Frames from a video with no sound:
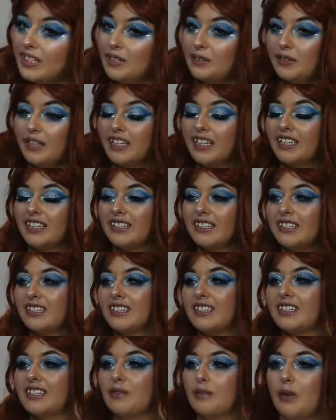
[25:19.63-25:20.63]
this wig because
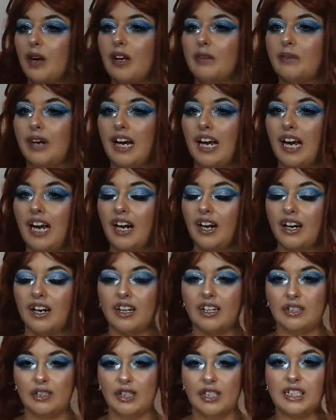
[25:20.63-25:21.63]
this is what my
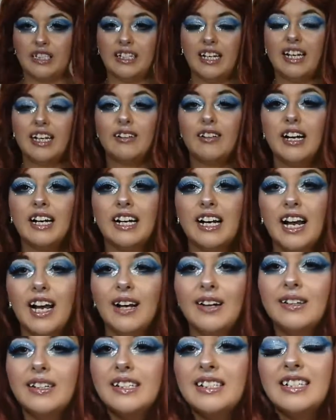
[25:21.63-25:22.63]
hair looks like right
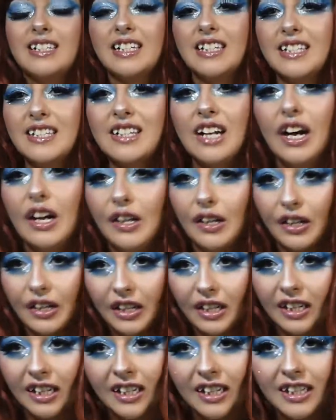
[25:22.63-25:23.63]
now, is this
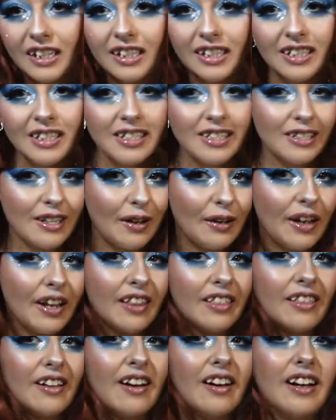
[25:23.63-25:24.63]
color. So
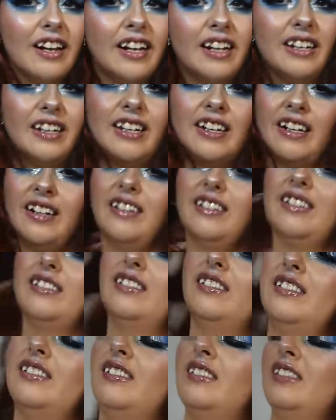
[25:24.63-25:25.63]
I thought, you
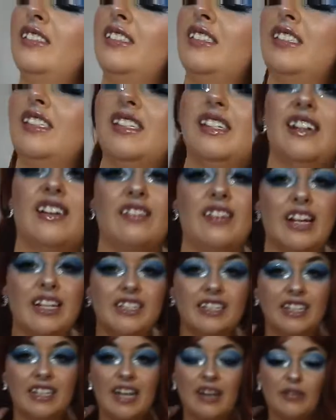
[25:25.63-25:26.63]
know, if
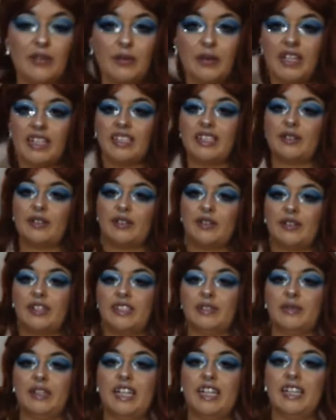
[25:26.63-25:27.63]
I did have a wig, this is what it
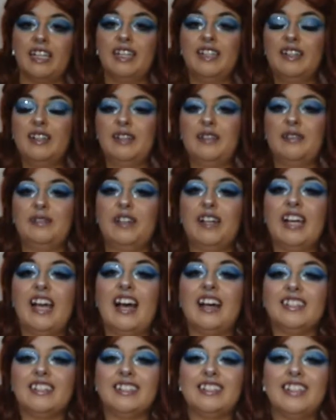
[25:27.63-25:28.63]
would be. But
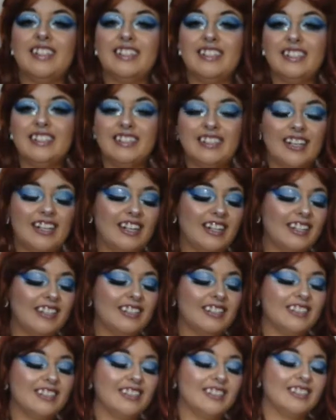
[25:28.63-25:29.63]
yes, this
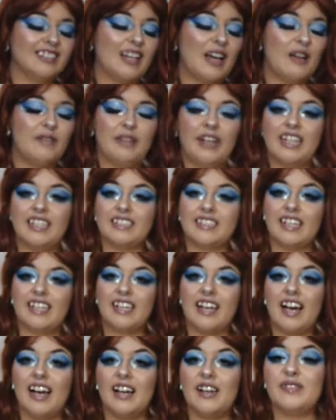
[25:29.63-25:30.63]
is
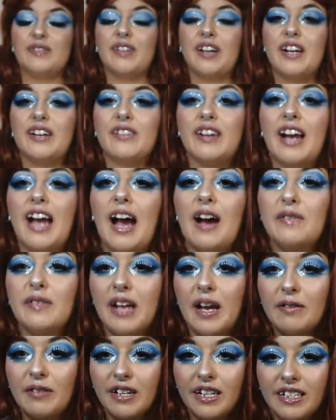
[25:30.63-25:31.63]
amazing. I am very, very
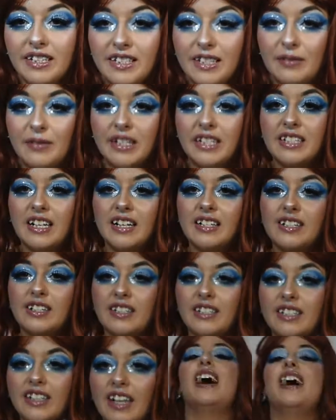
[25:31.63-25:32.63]
happy. I put on some
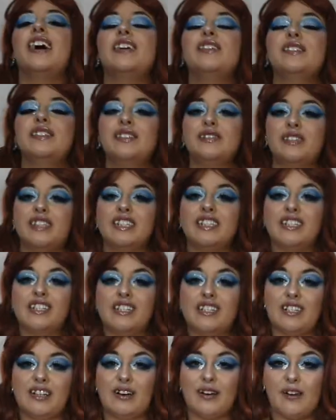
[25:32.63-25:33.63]
accessories. I would be
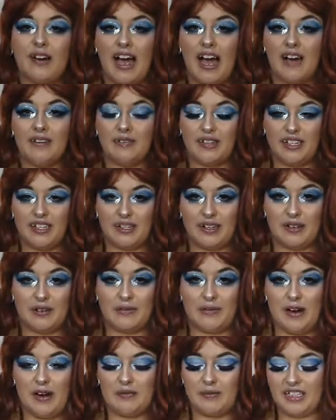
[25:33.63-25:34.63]
so happy to go
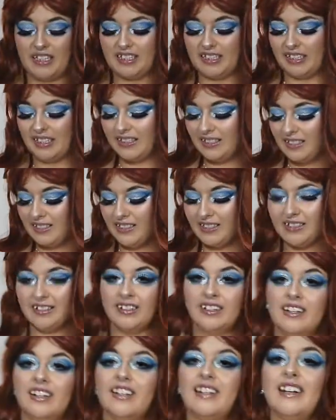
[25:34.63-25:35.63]
to prom like
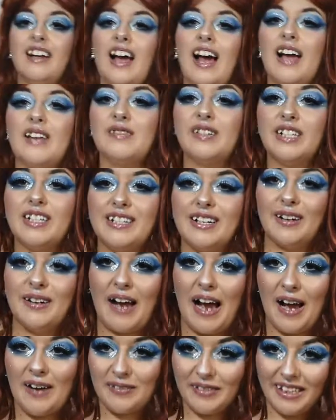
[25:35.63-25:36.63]
this. I'd be
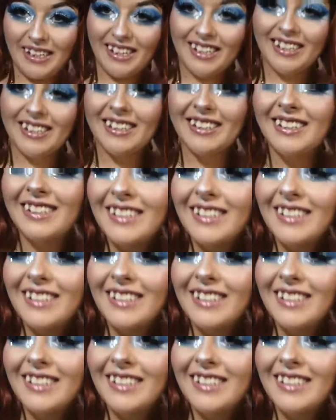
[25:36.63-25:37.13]
so happy.